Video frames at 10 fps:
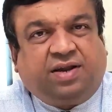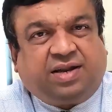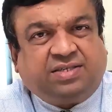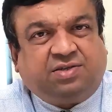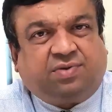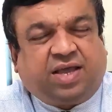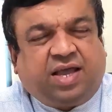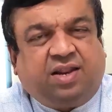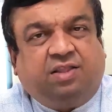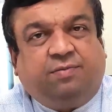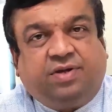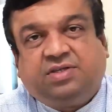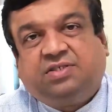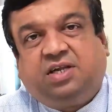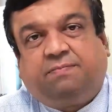intensive care and
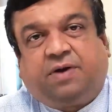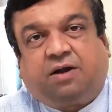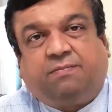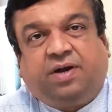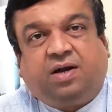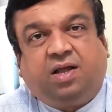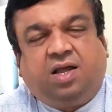emergency department,